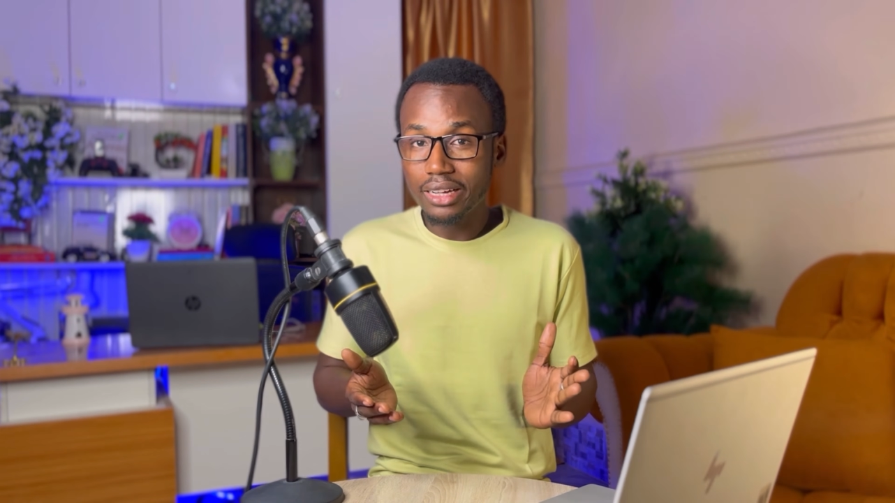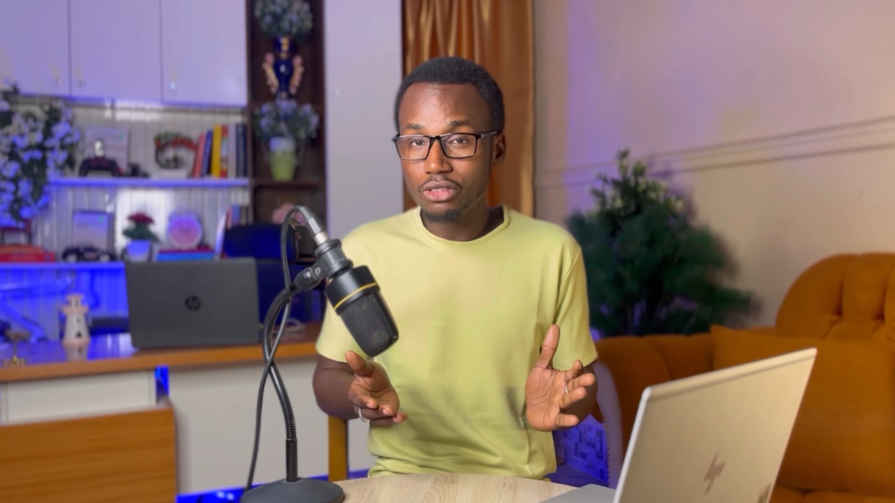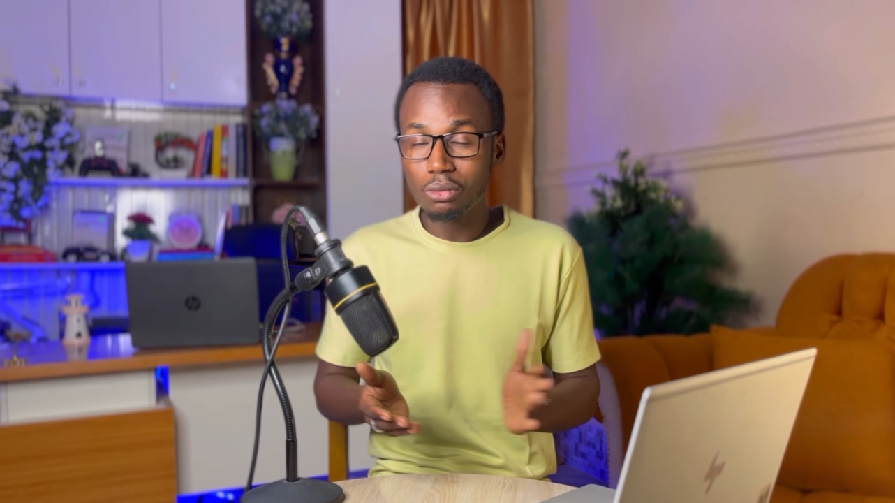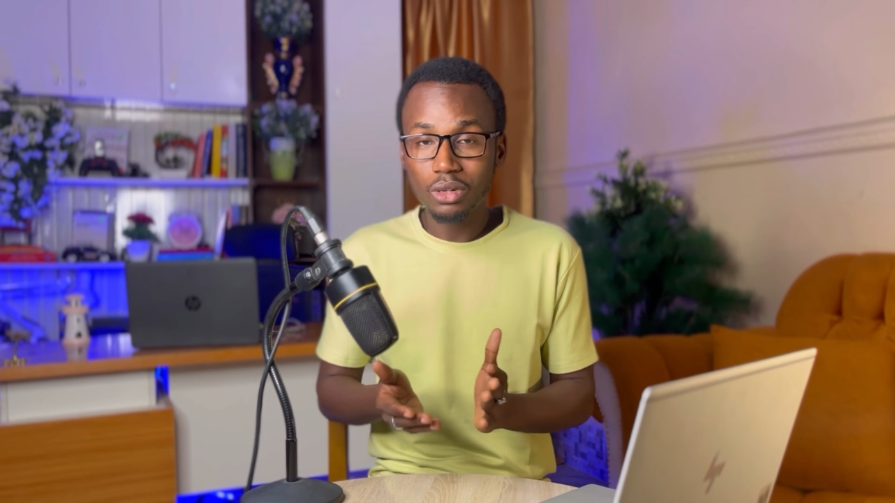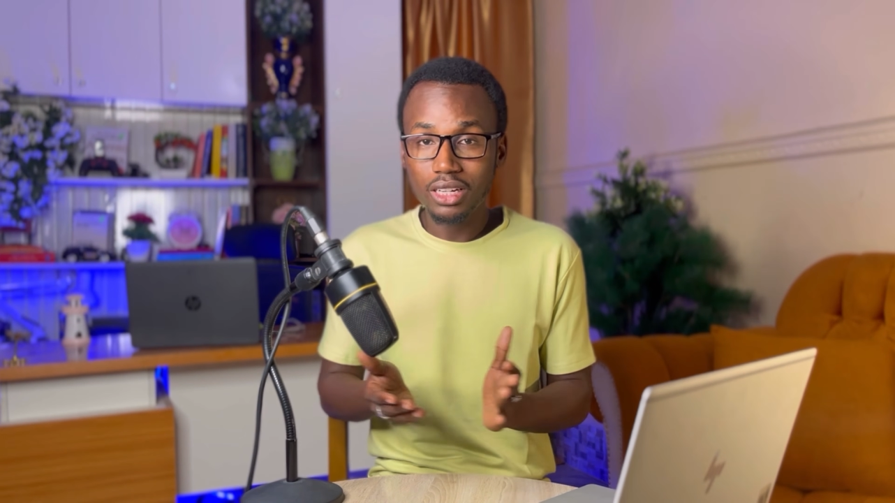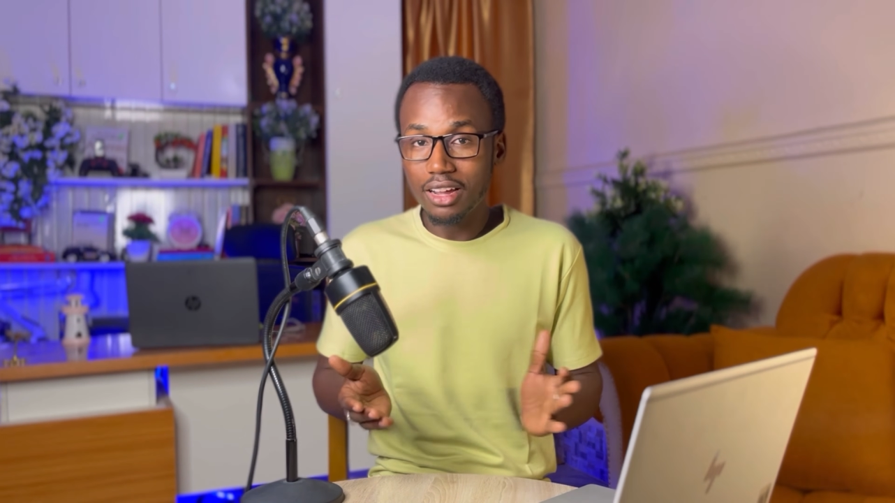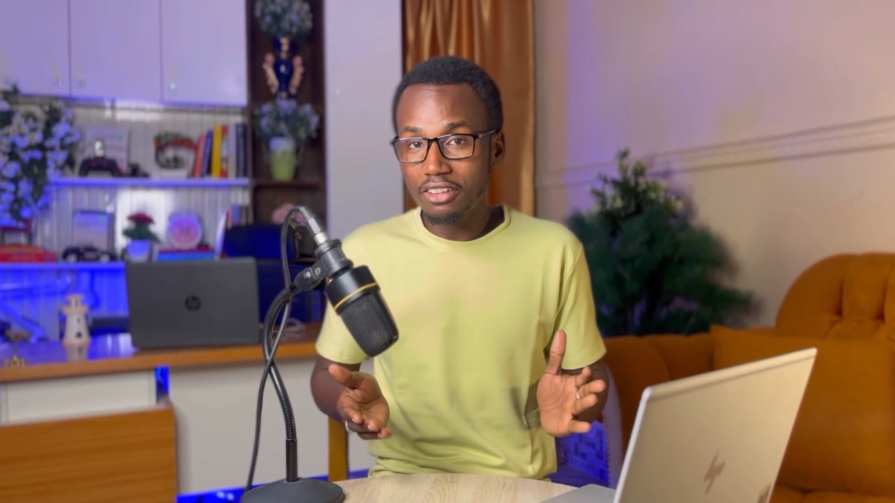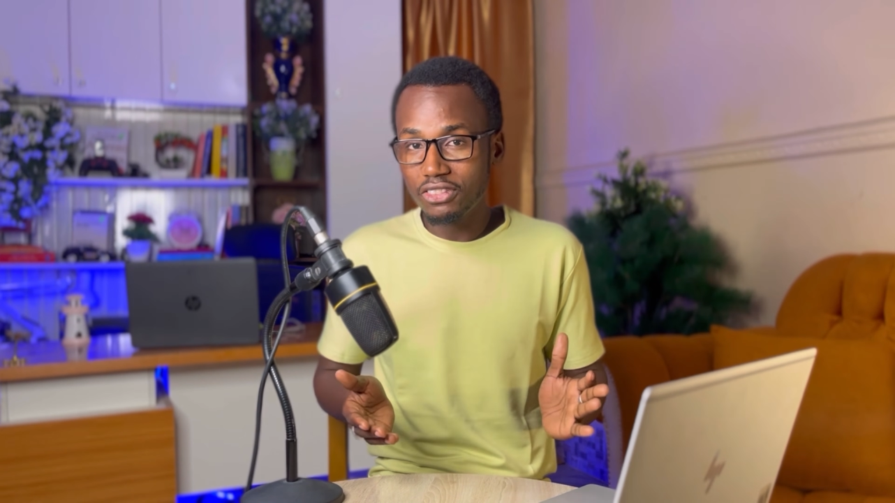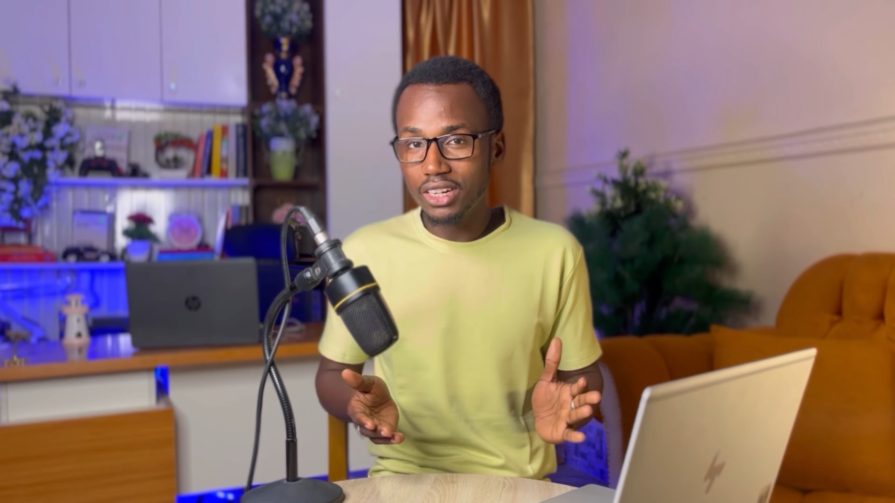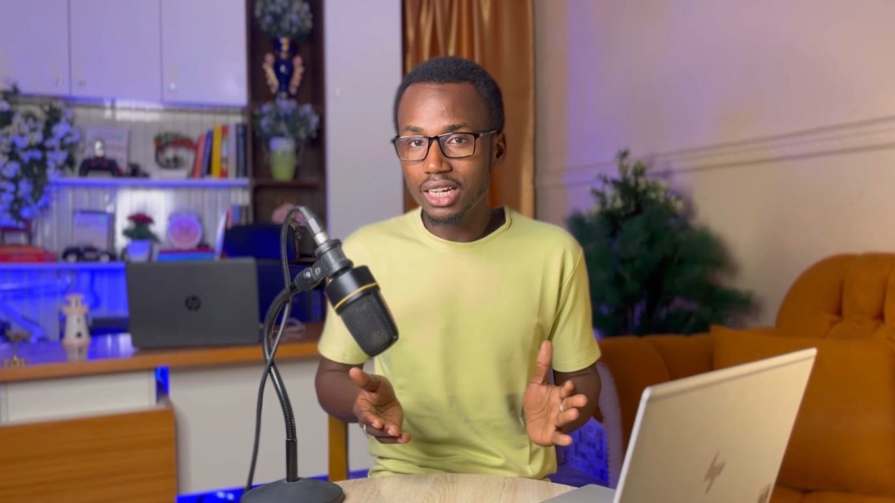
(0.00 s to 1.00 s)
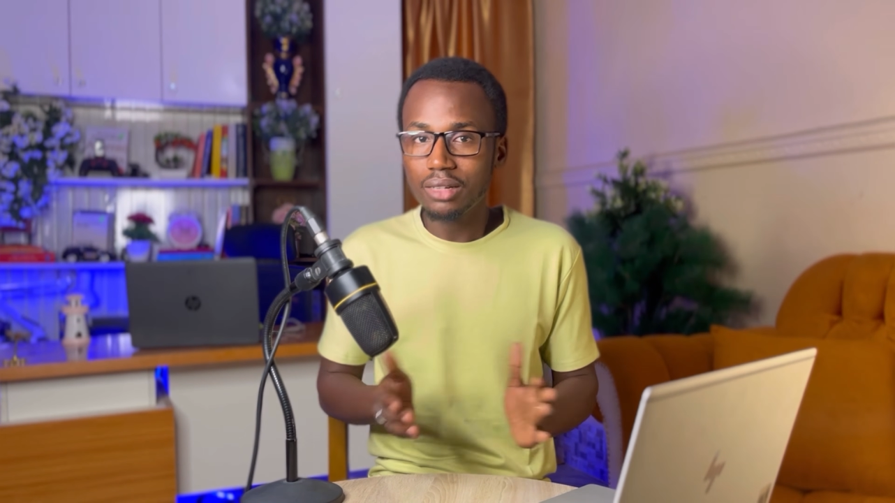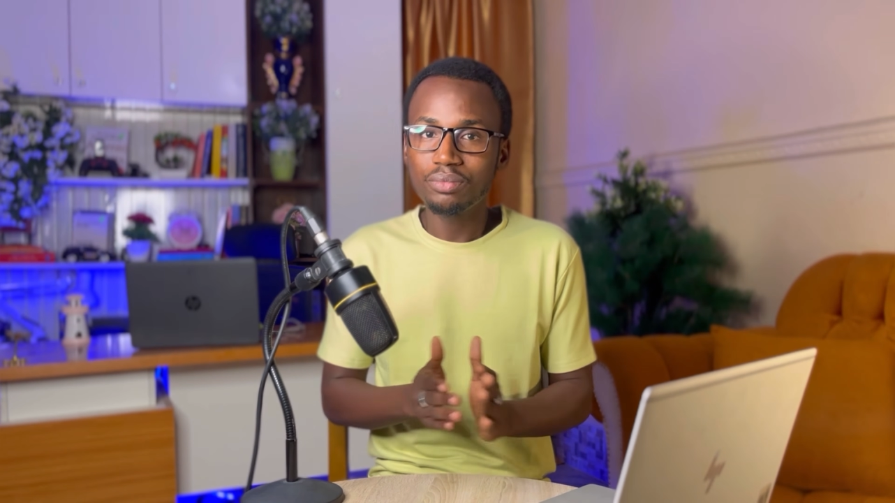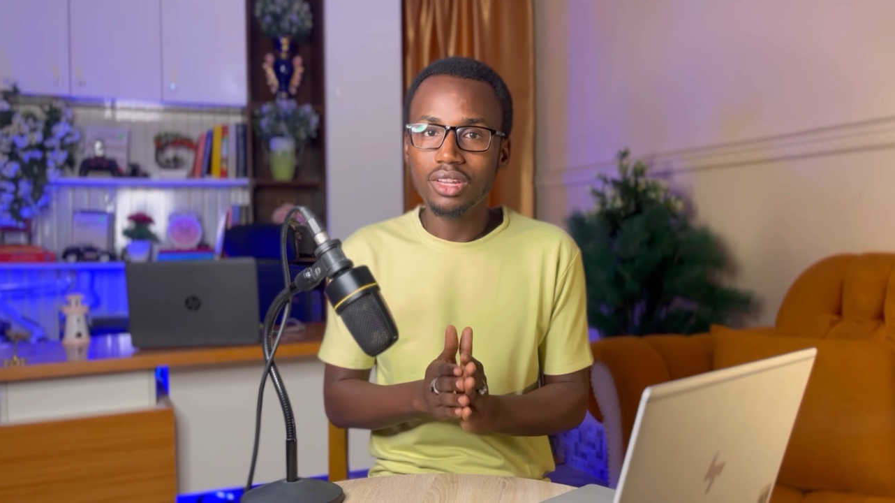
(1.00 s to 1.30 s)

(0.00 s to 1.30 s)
someone in Africa,